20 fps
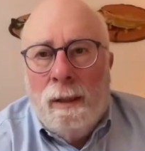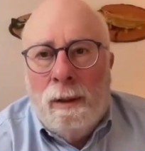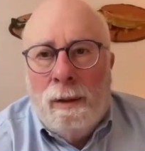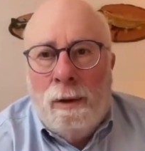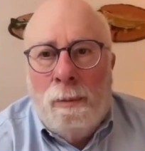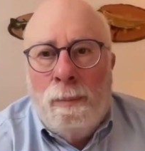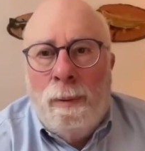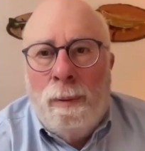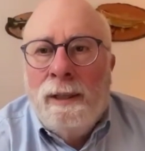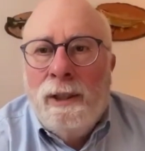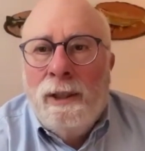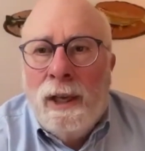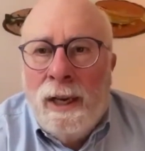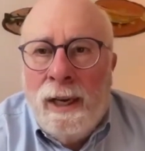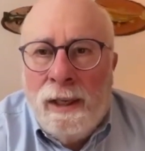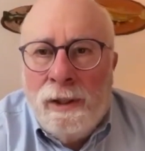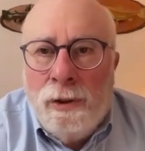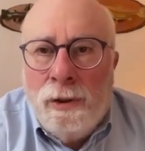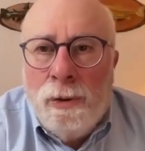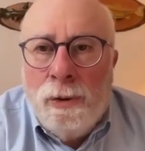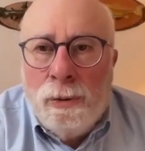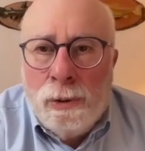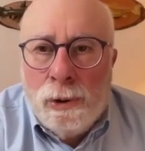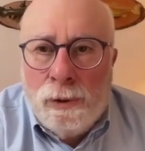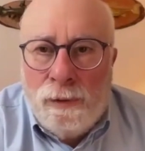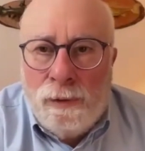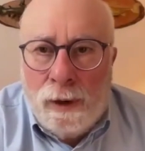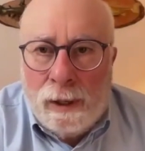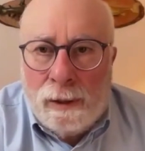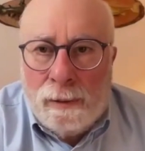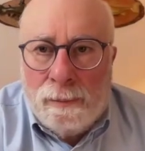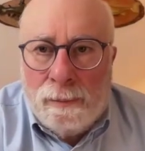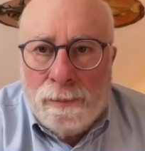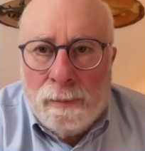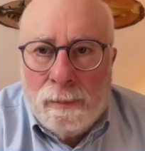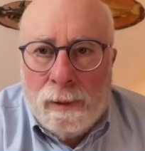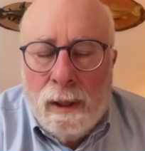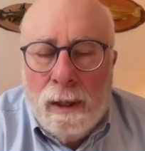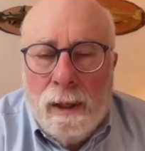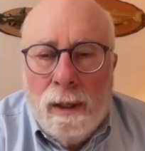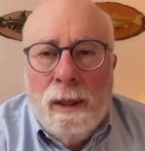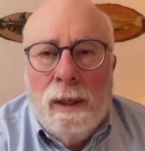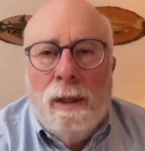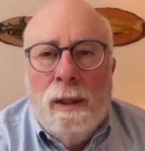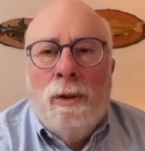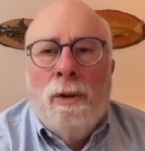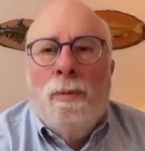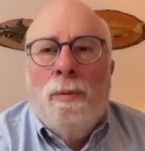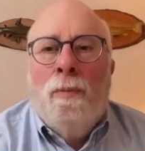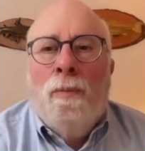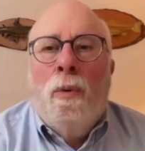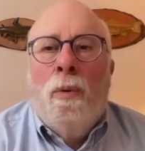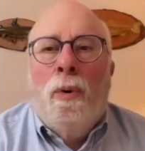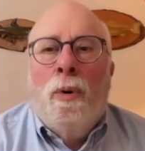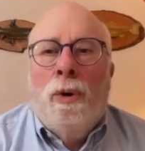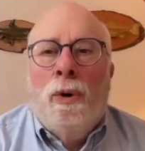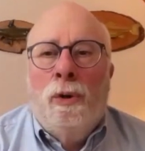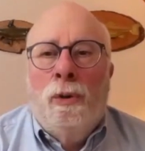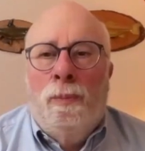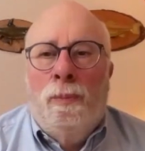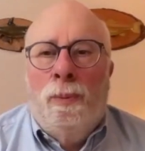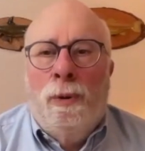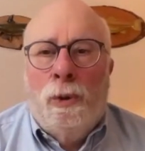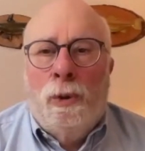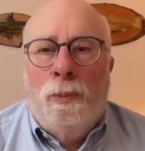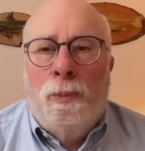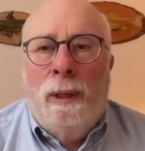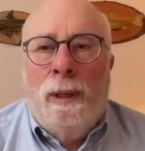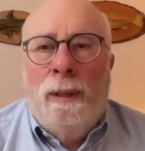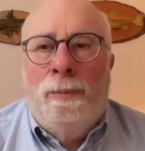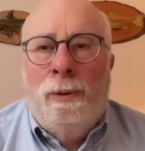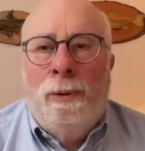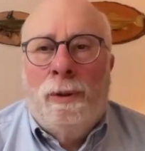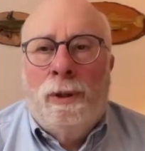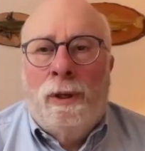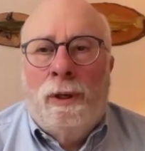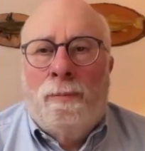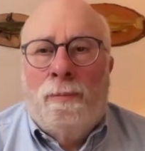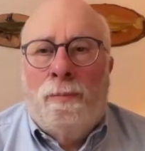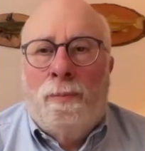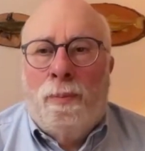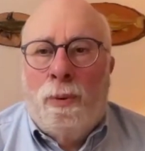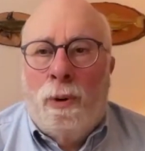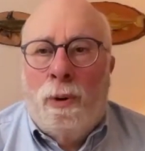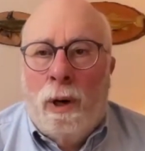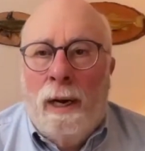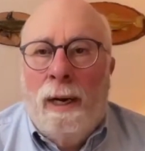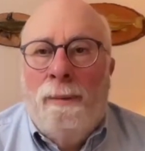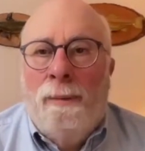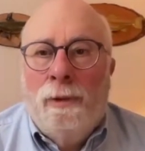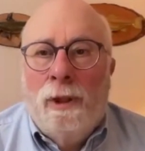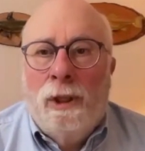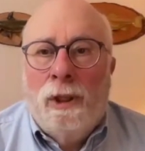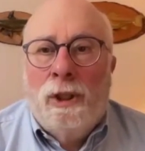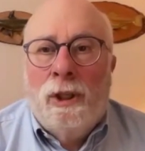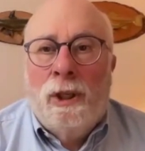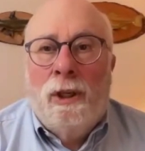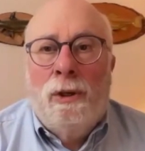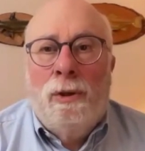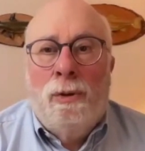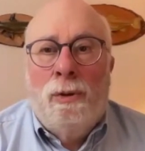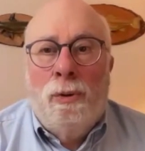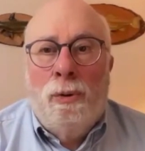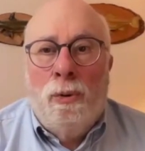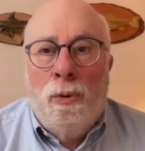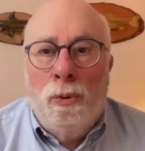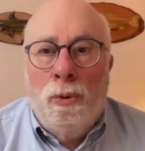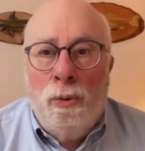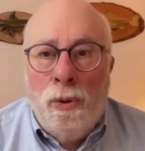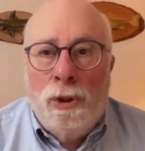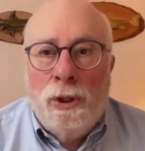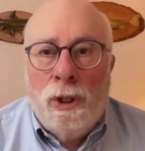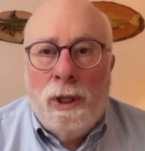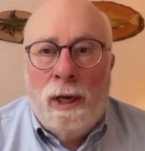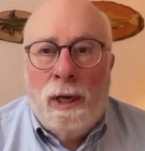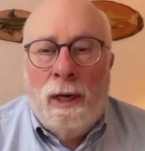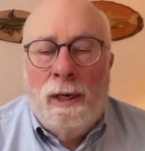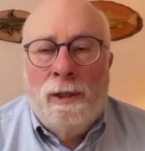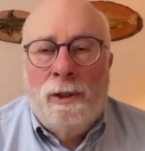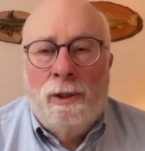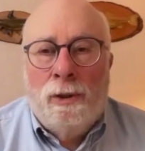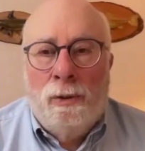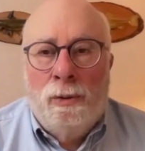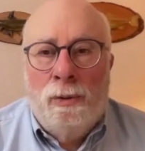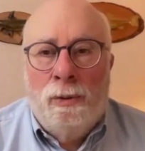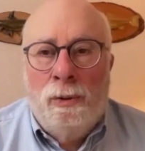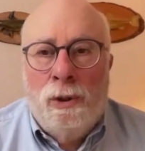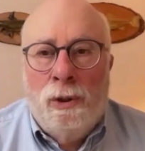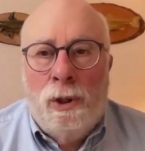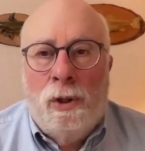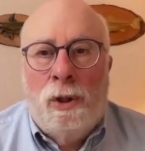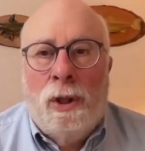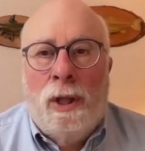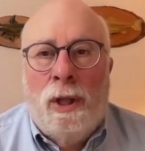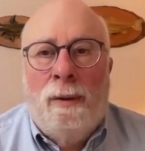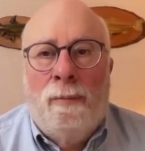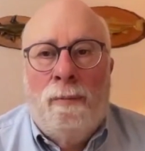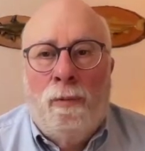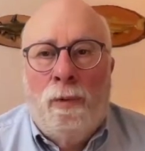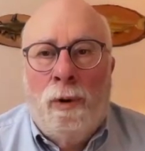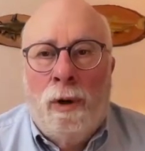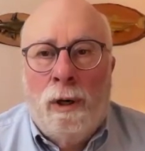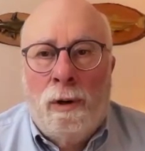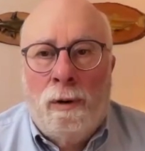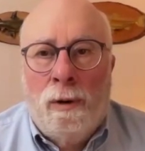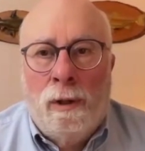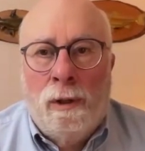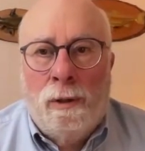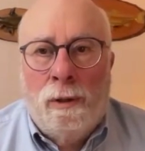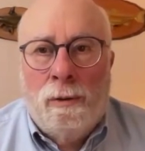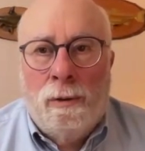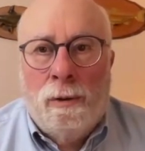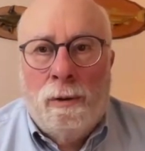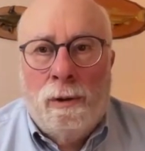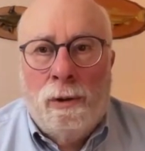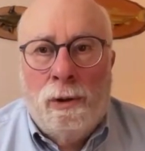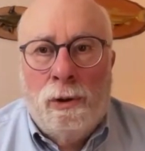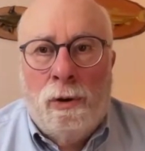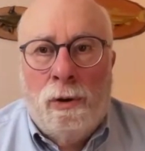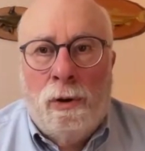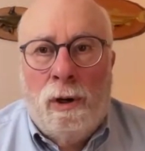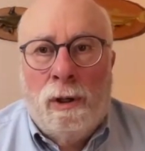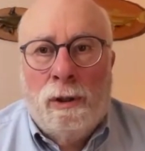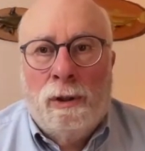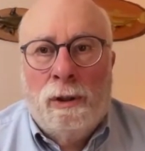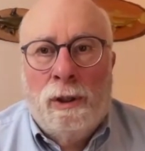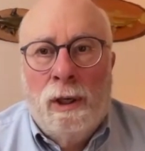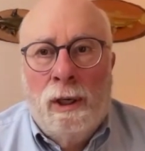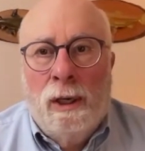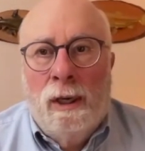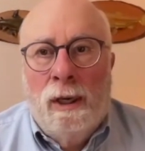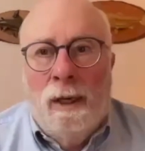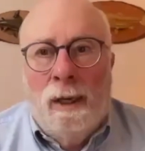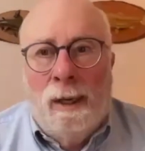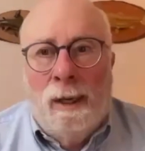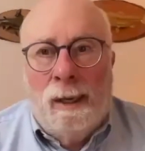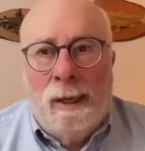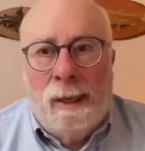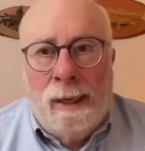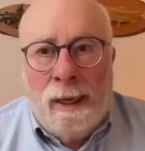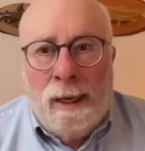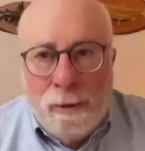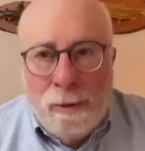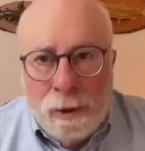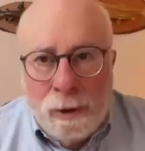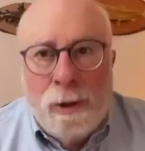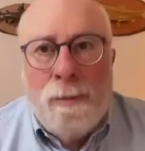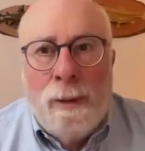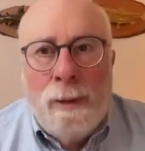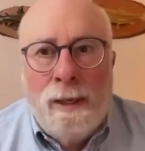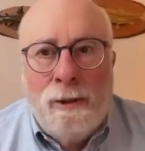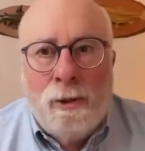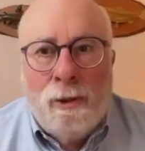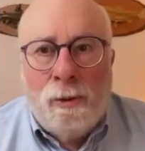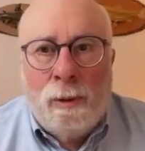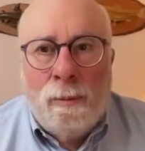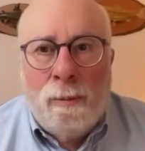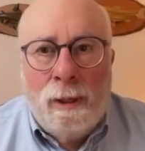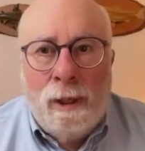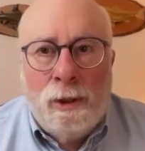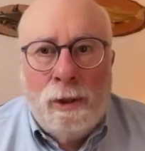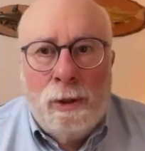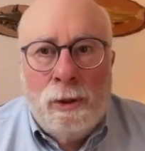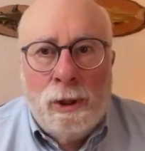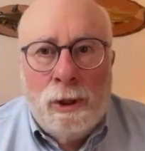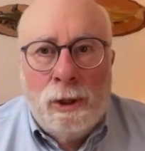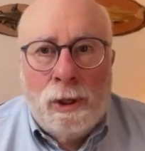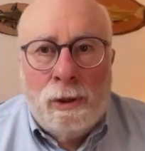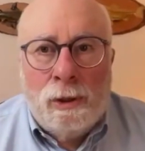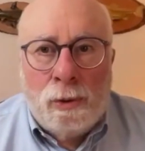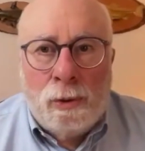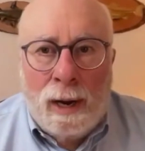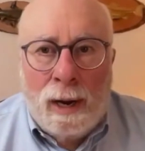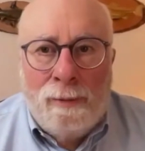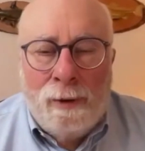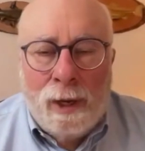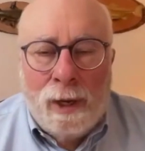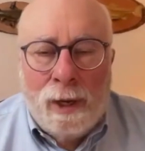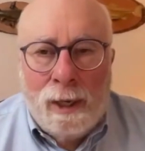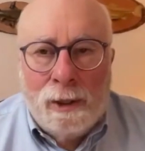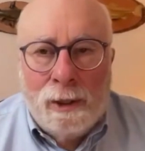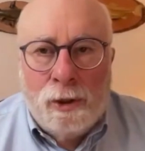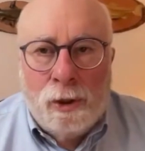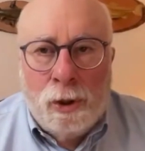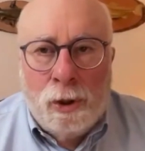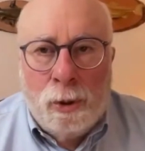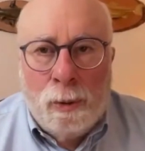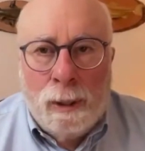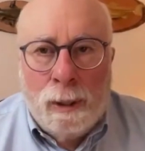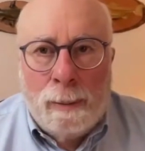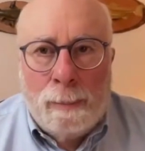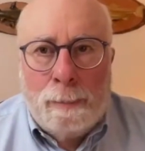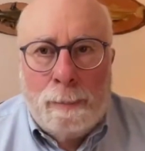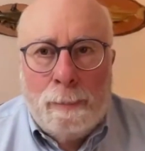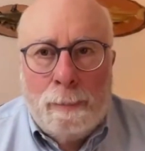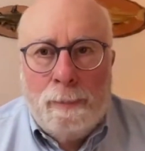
Go back to Ken Toole's funnel. The more you push people that are primed to see who's the us, who's the them, we're under assault, here are the mainstream issues that are driving us to it.